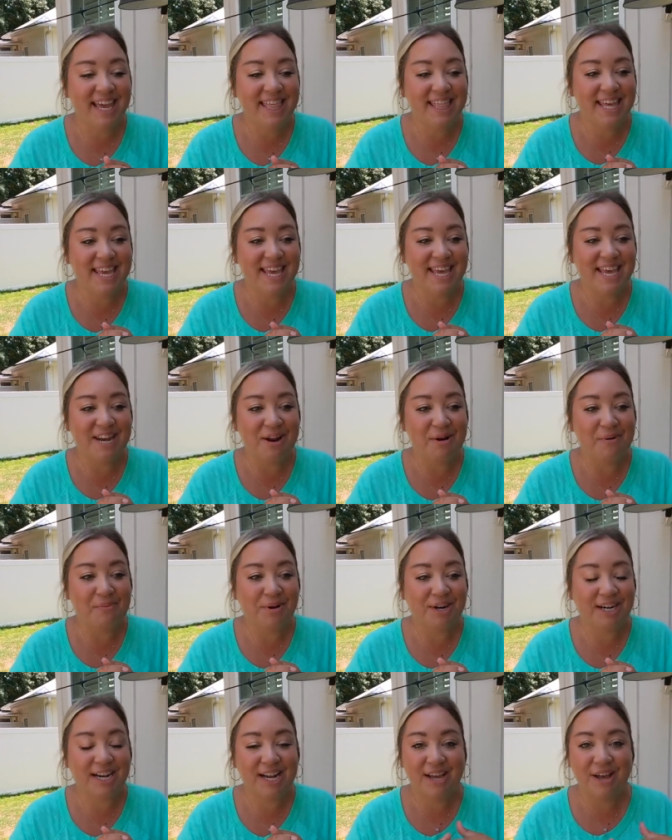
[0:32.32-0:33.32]
And then
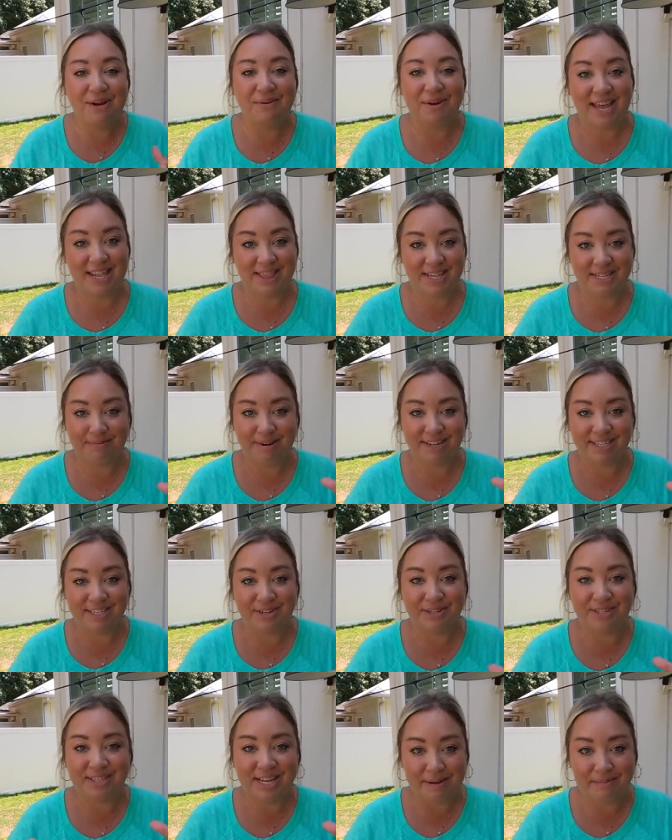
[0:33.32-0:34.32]
we're going to go eat this place
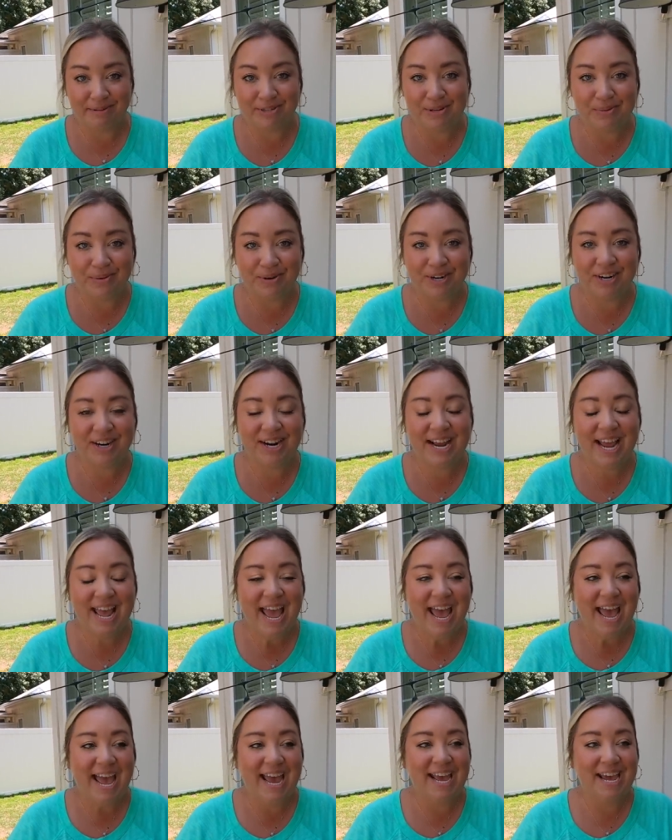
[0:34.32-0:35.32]
called Sam's Corner.
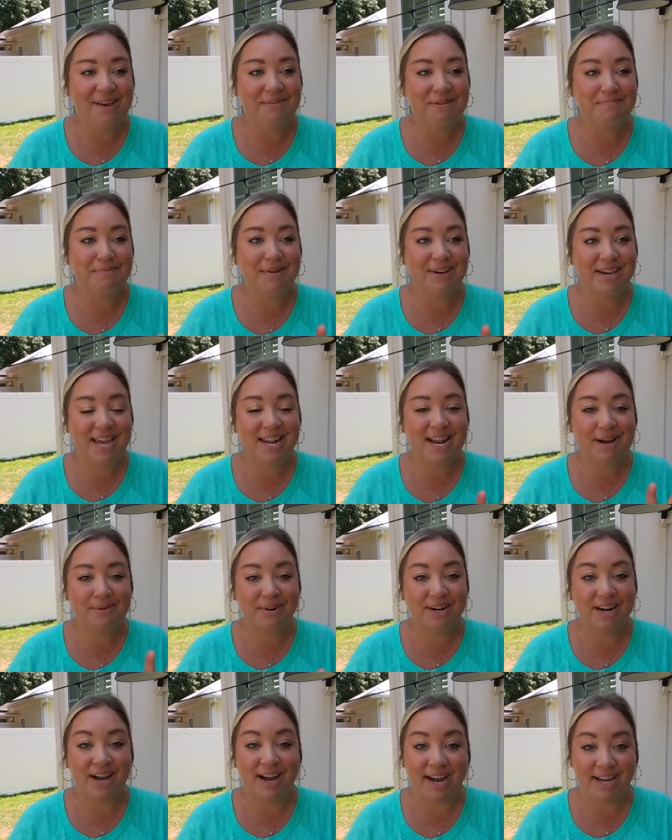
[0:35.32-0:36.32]
And when Bunky and I
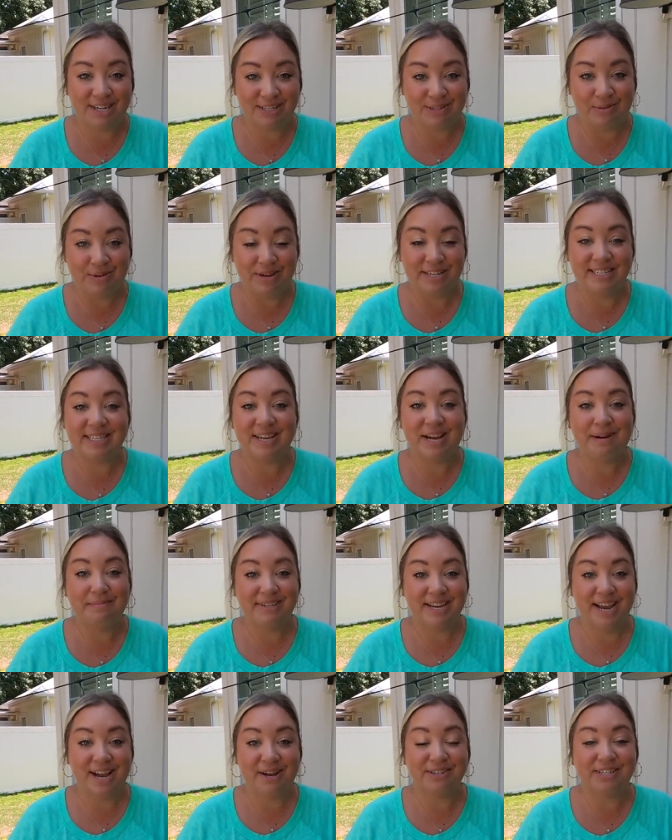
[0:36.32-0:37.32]
were in high school, we used to
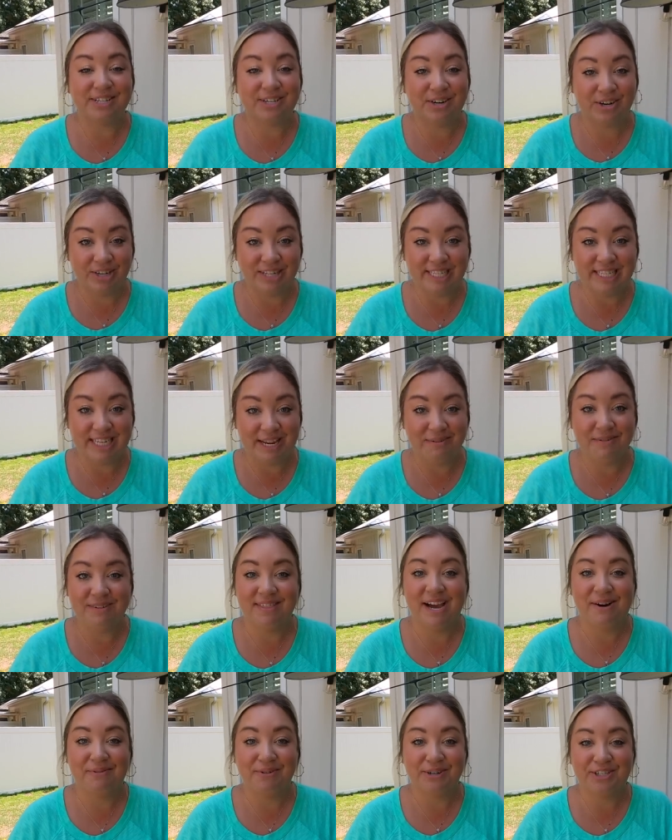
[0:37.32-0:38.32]
come down to Garden City
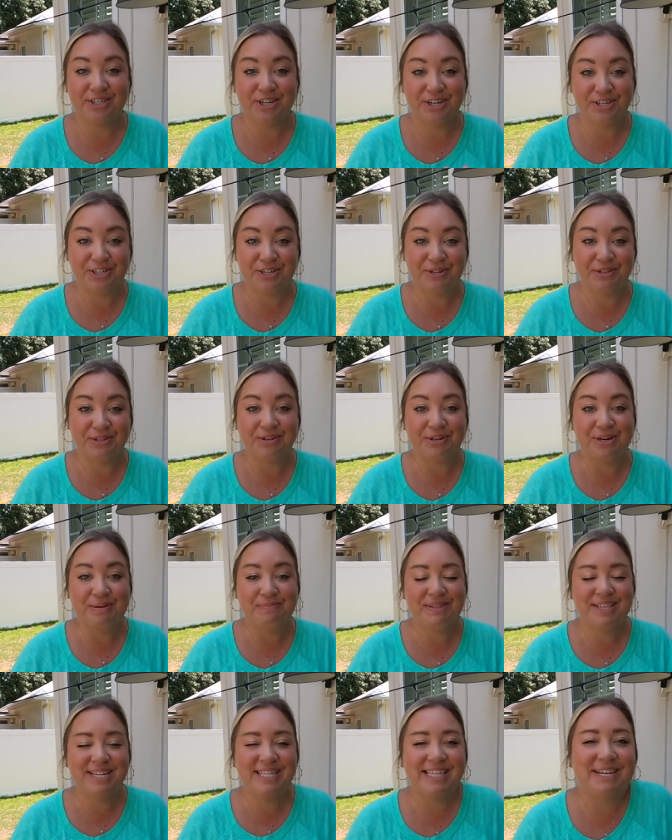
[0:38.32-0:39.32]
with our church youth
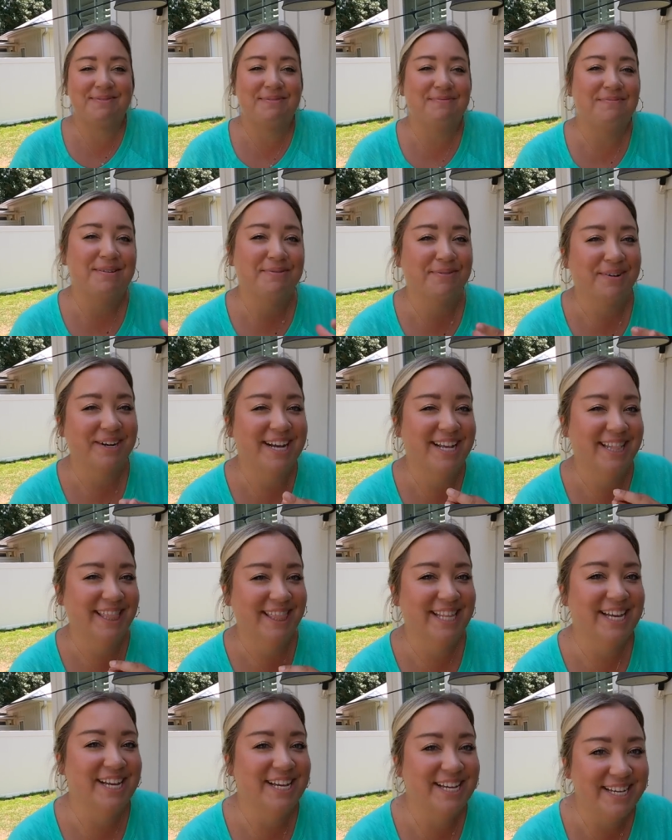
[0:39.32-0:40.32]
group. This is like when we were
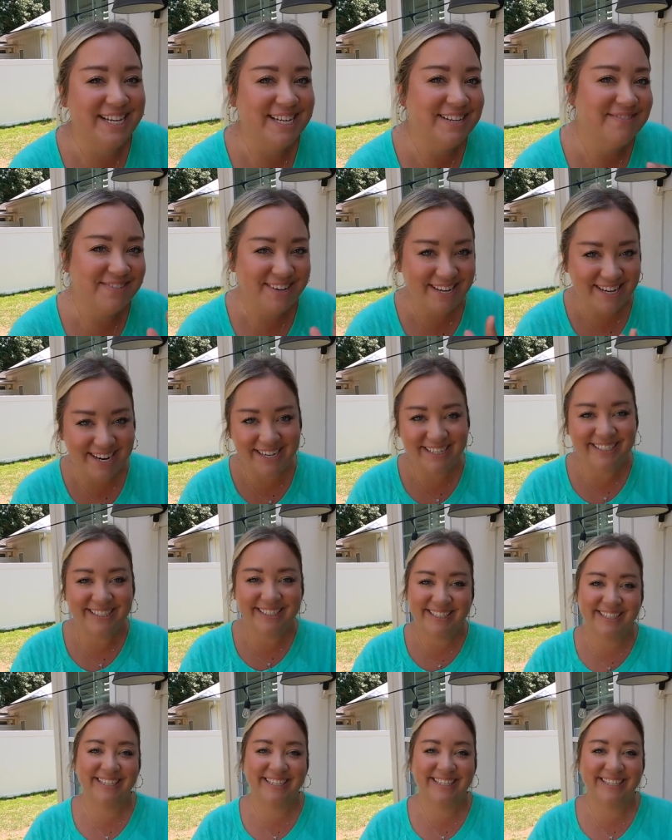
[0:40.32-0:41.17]
in love, you know?